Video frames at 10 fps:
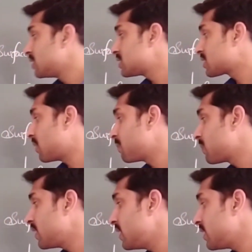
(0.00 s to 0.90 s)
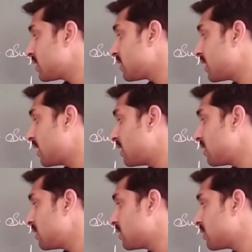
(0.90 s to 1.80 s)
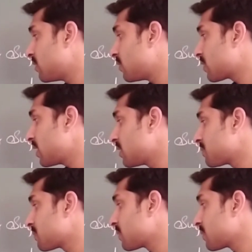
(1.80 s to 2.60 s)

This complete L, okay,